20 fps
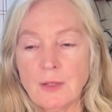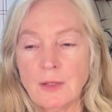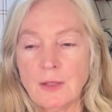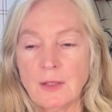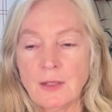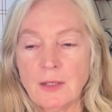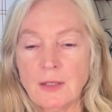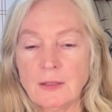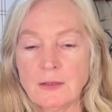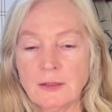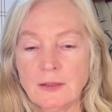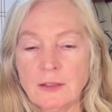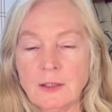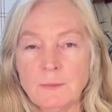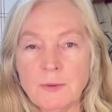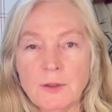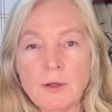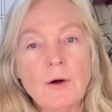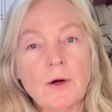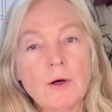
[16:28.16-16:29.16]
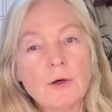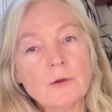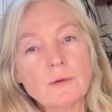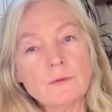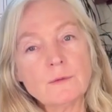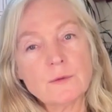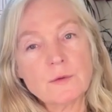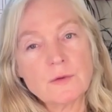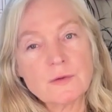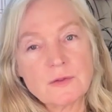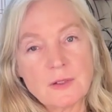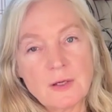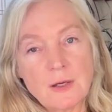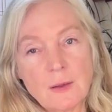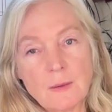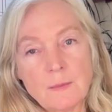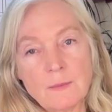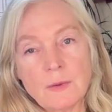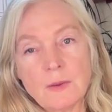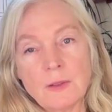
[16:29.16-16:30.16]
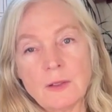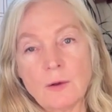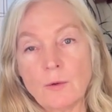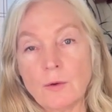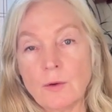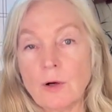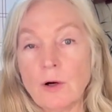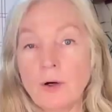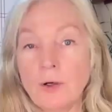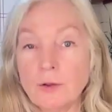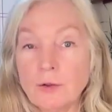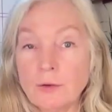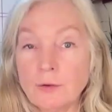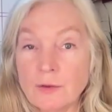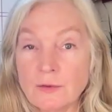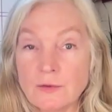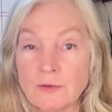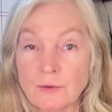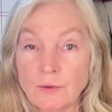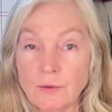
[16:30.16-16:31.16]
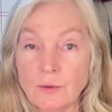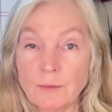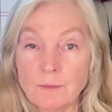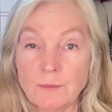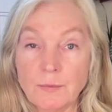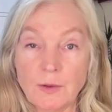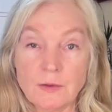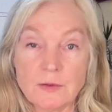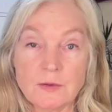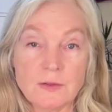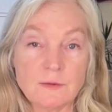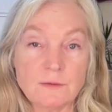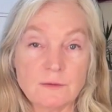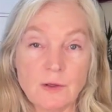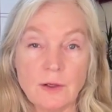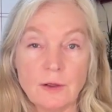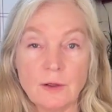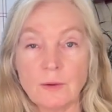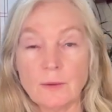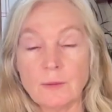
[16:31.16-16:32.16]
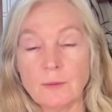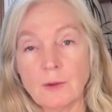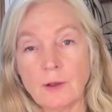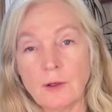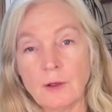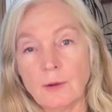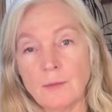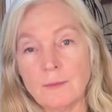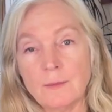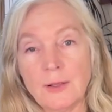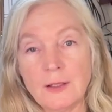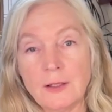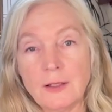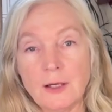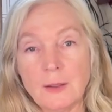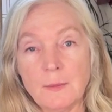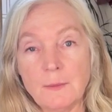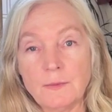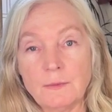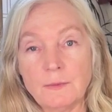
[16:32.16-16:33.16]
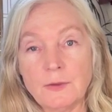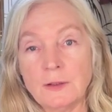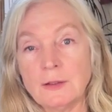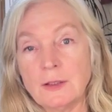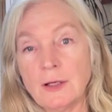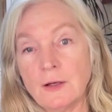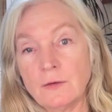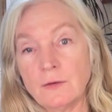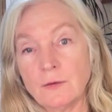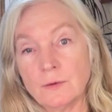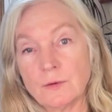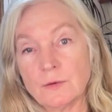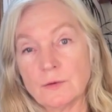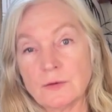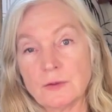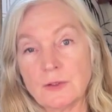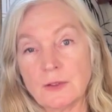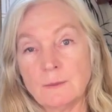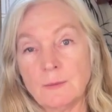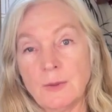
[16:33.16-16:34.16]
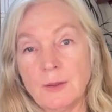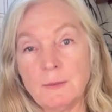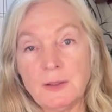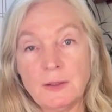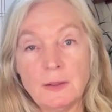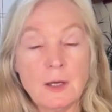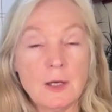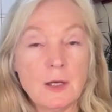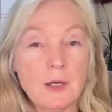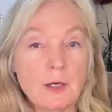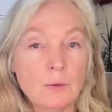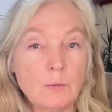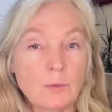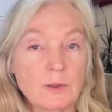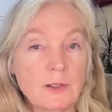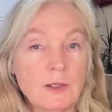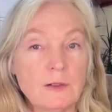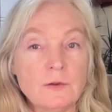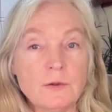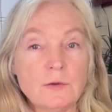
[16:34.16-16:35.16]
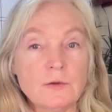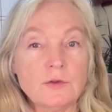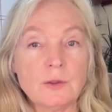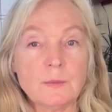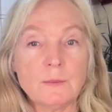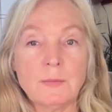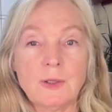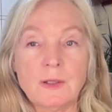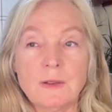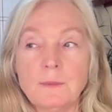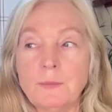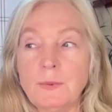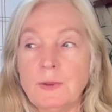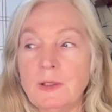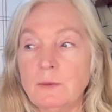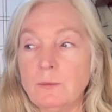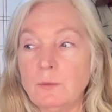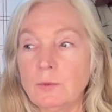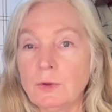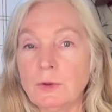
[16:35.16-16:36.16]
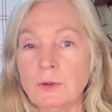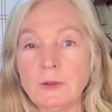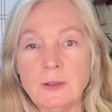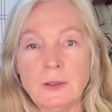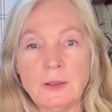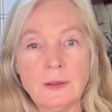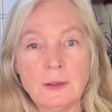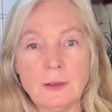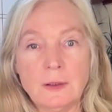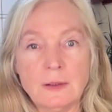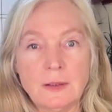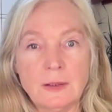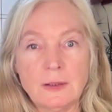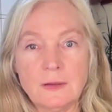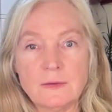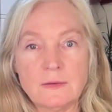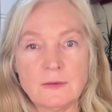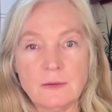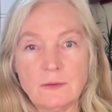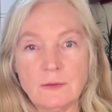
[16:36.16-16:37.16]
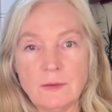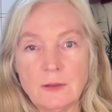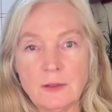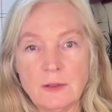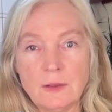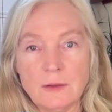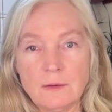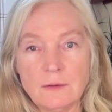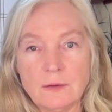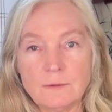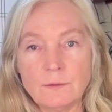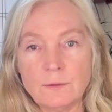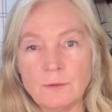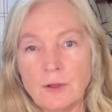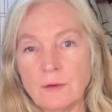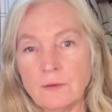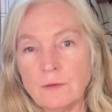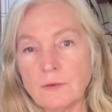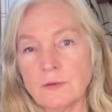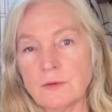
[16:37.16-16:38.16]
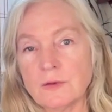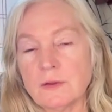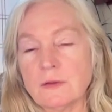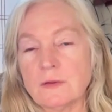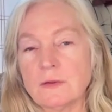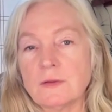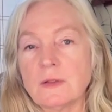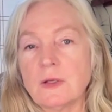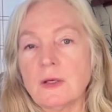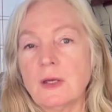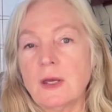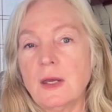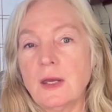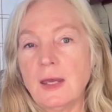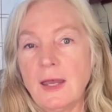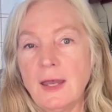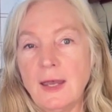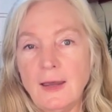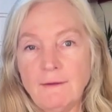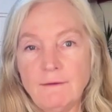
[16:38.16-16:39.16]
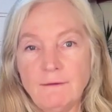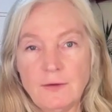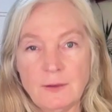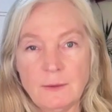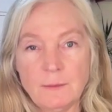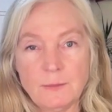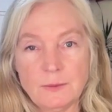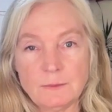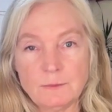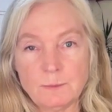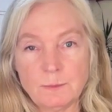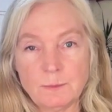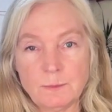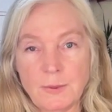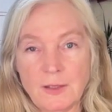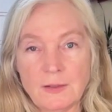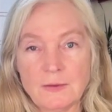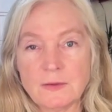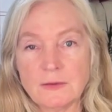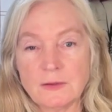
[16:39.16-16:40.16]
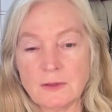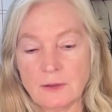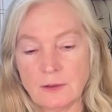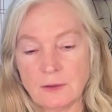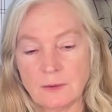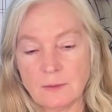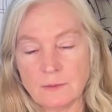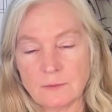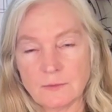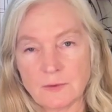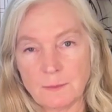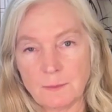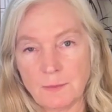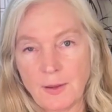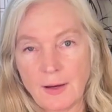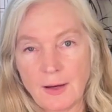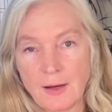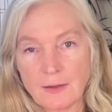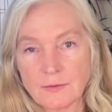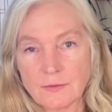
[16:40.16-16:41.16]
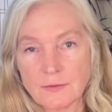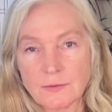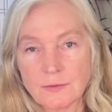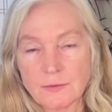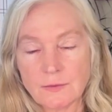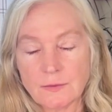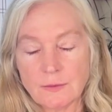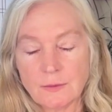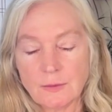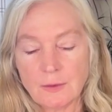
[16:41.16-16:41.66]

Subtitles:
And it can be harder for some, or harder in certain parts of our makeup than others. Like maybe relationship might be really an easy thing. And for others, it's heavy based on some past.